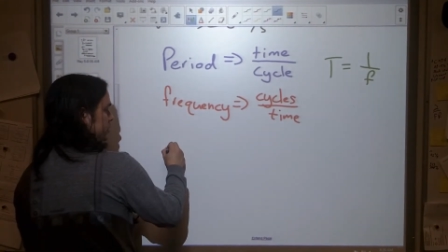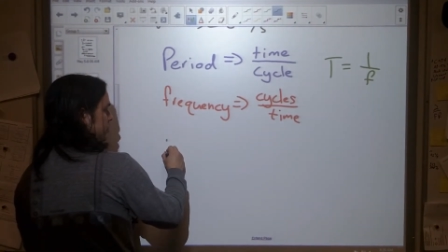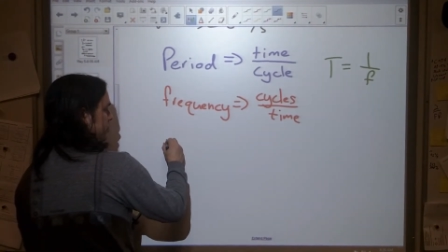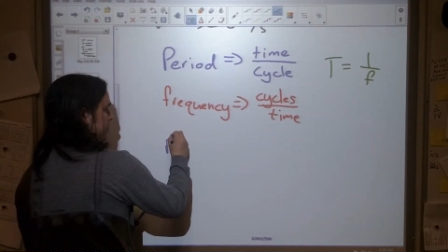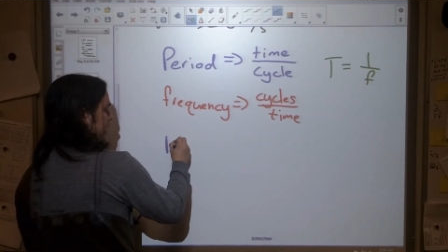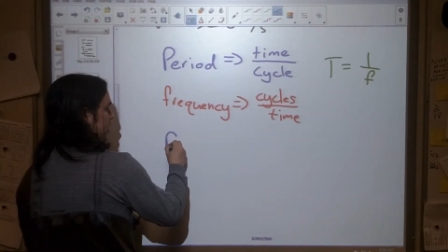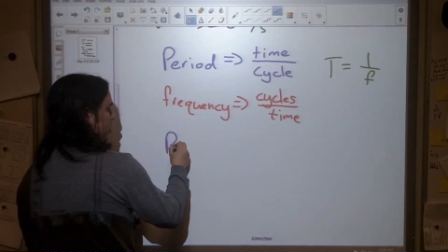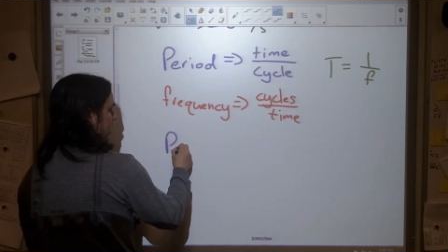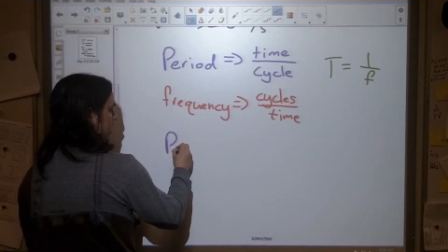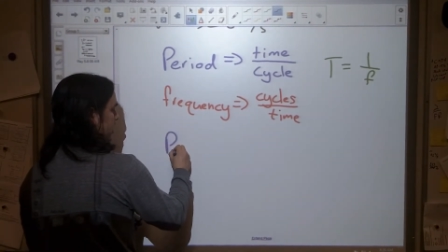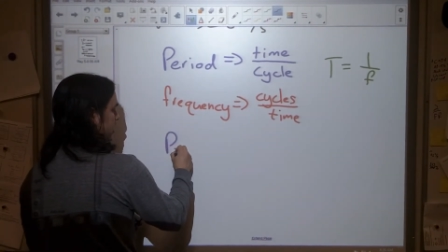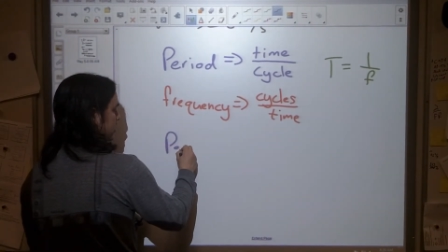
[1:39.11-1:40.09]
So the
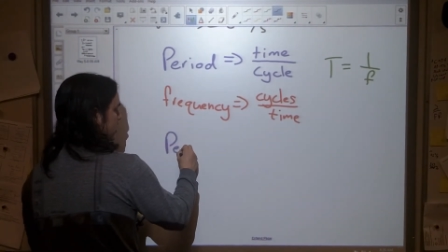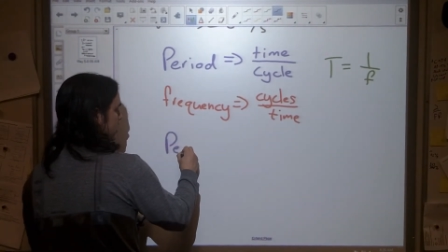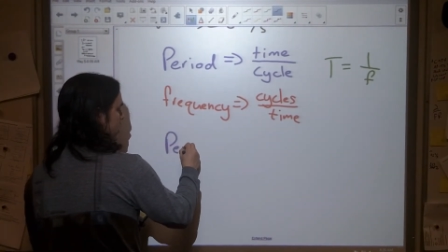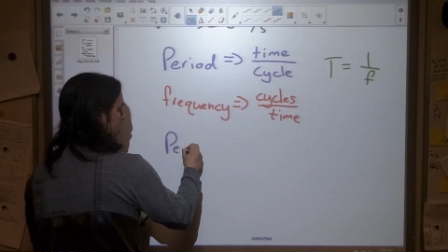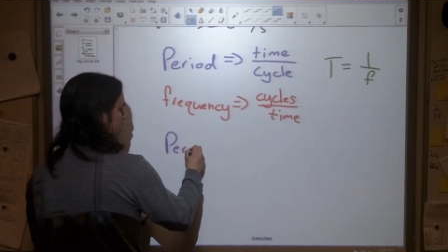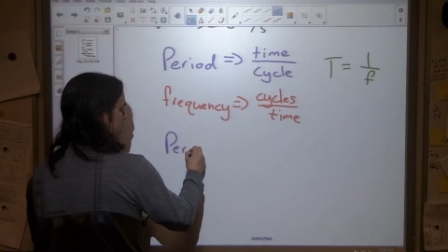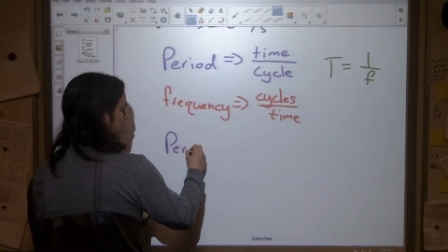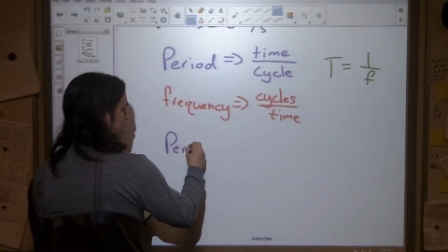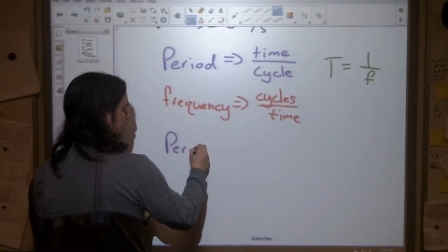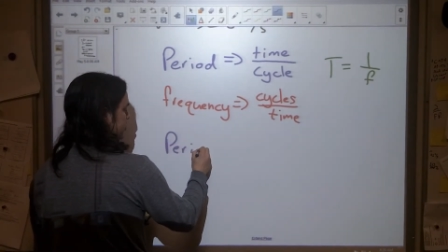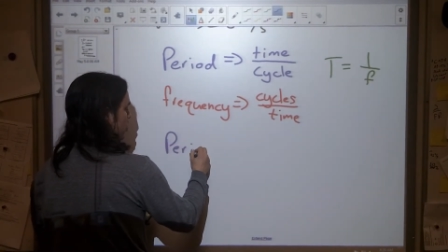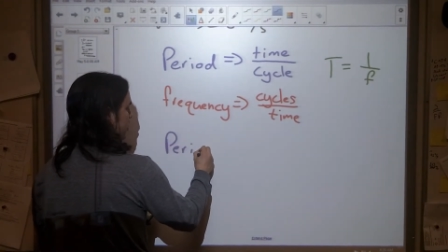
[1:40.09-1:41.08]
period
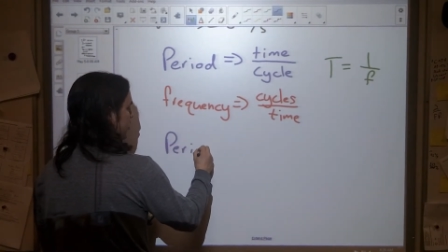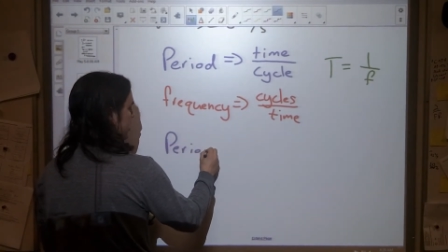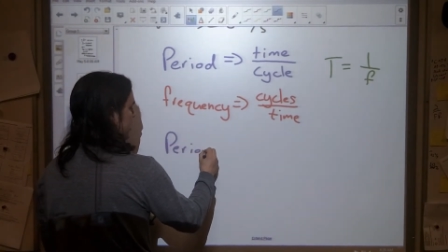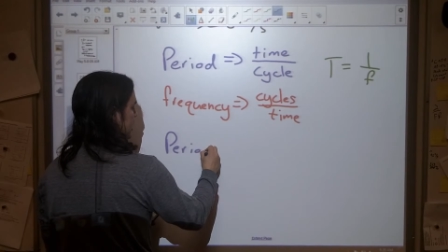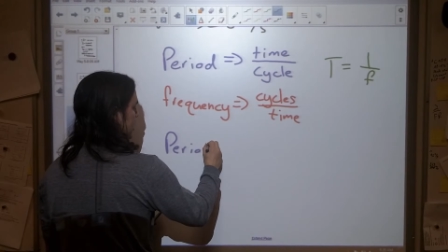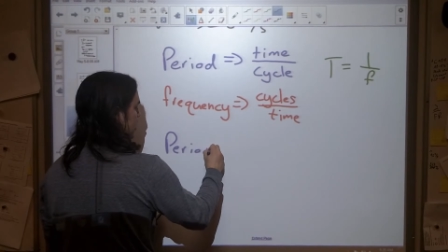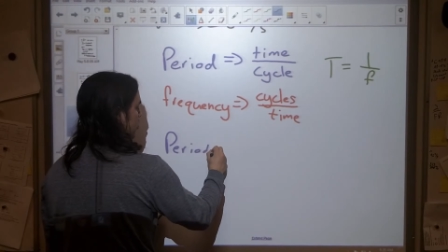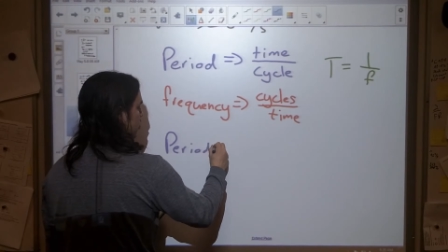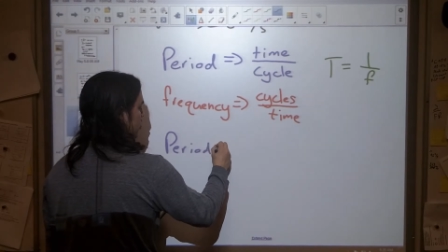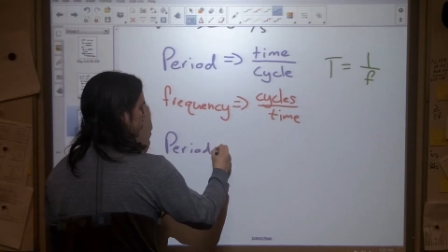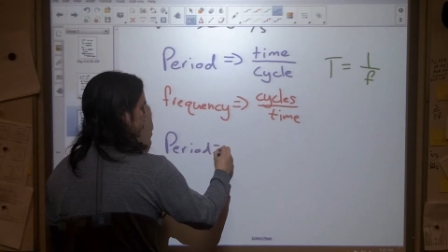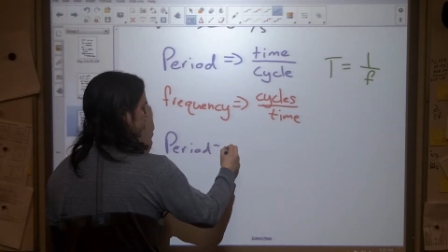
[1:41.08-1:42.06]
is going to be
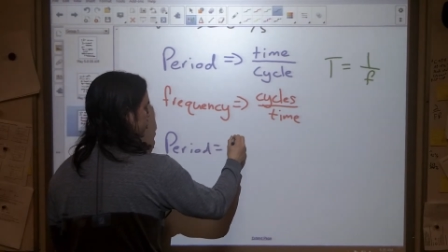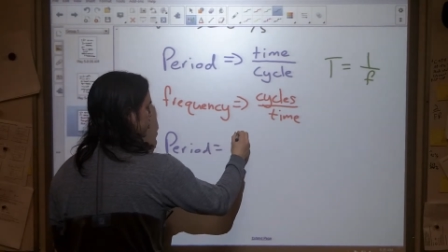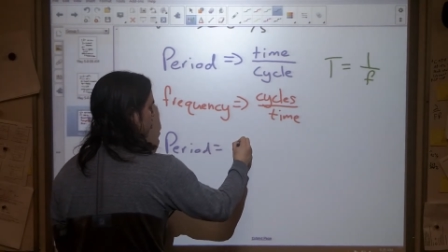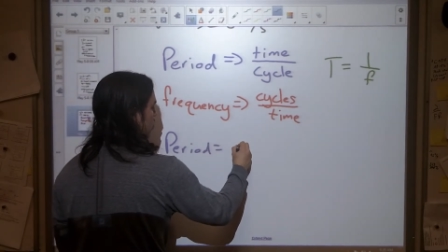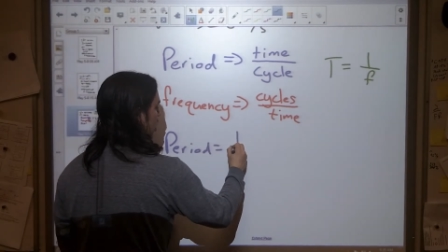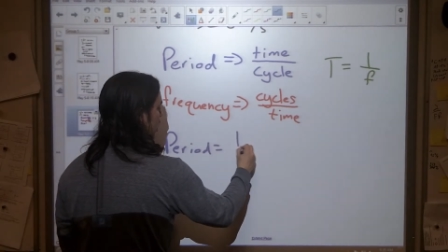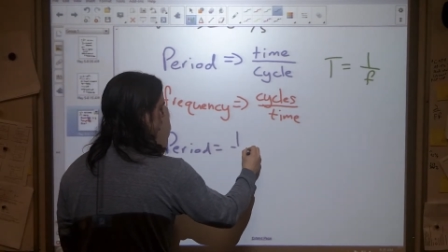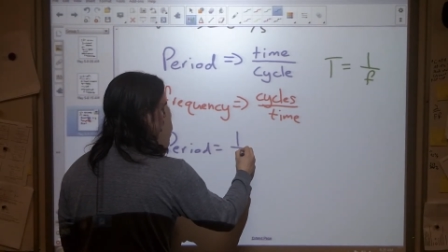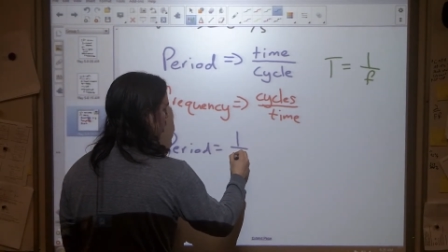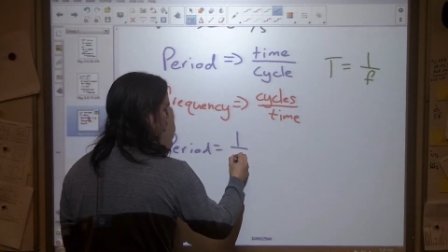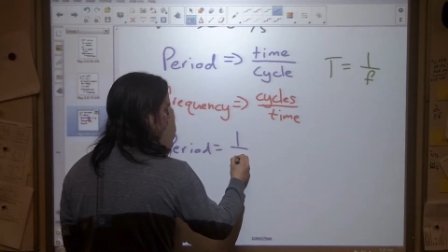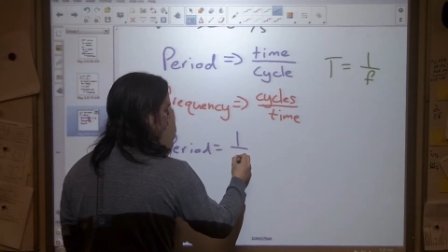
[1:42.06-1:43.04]
equal to
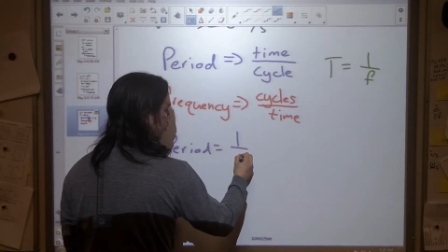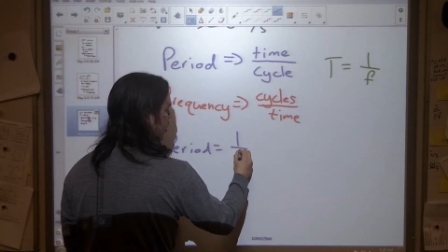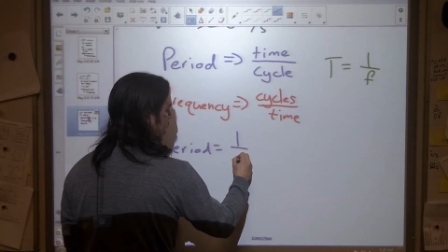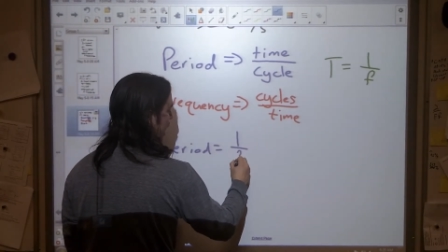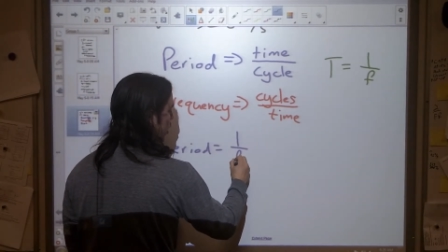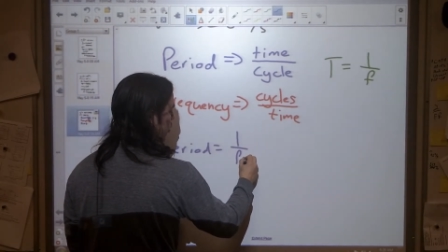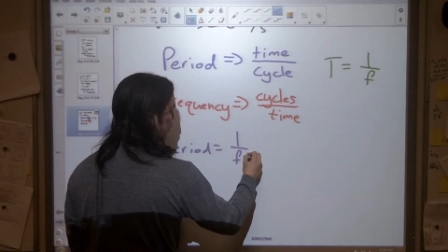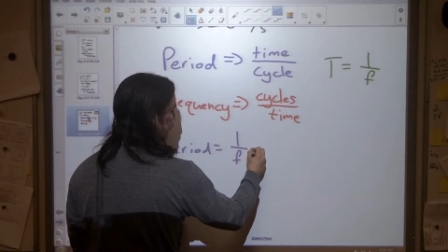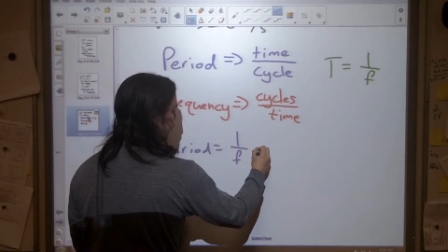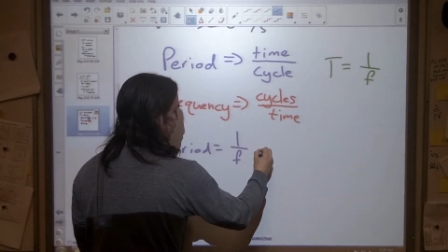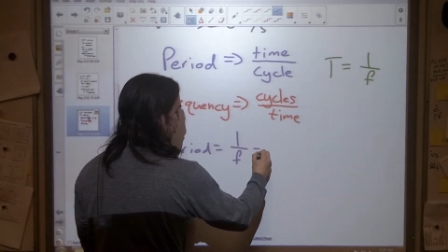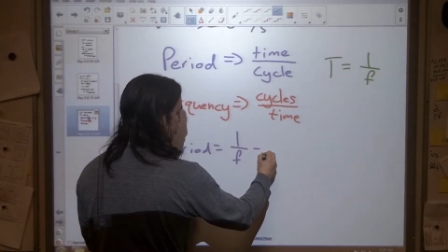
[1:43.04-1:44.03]
1 over our
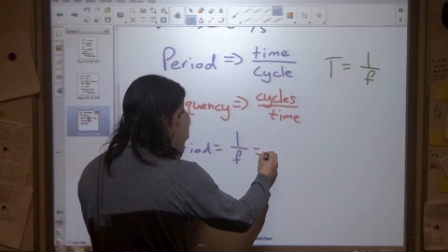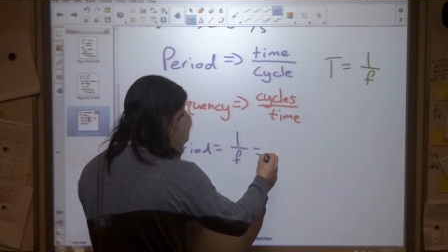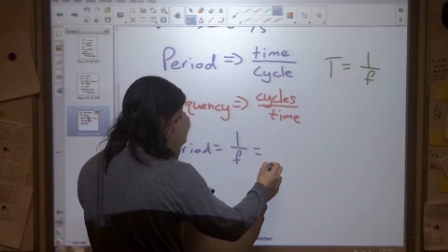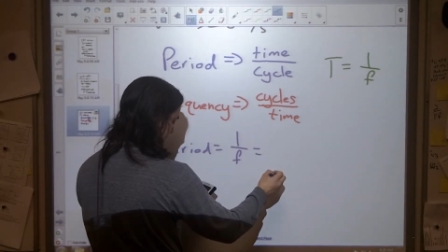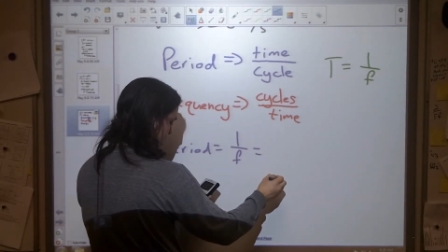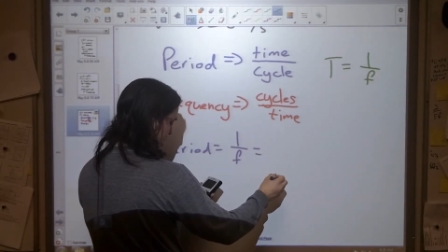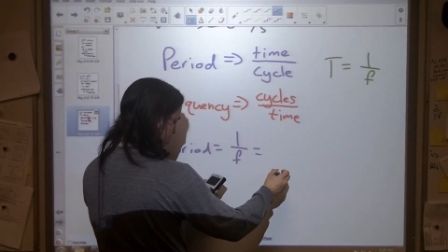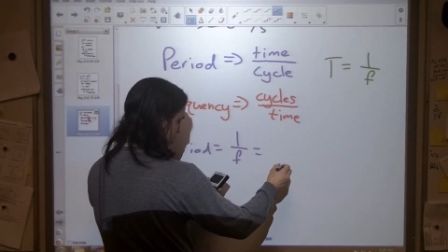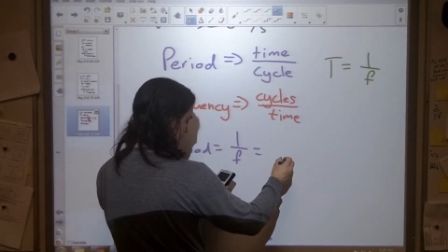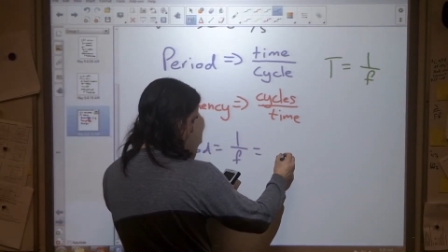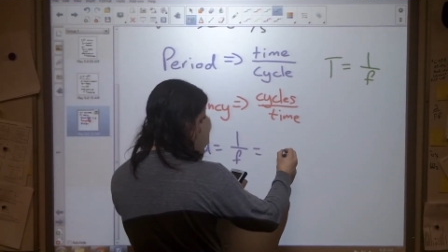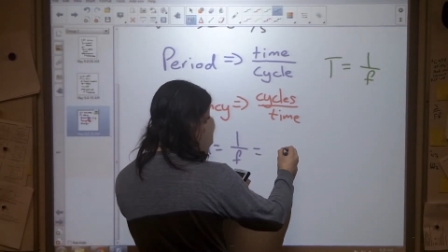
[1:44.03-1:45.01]
frequency, and
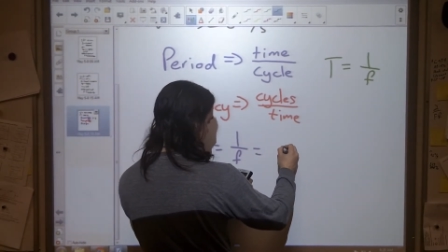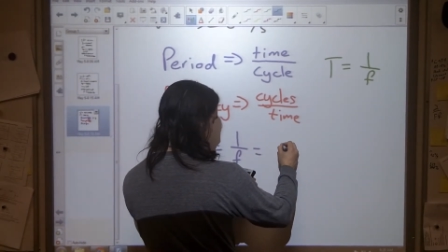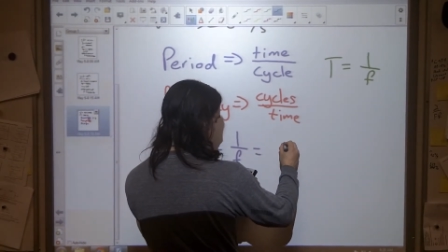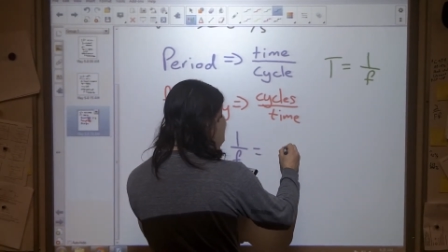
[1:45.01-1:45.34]
what I end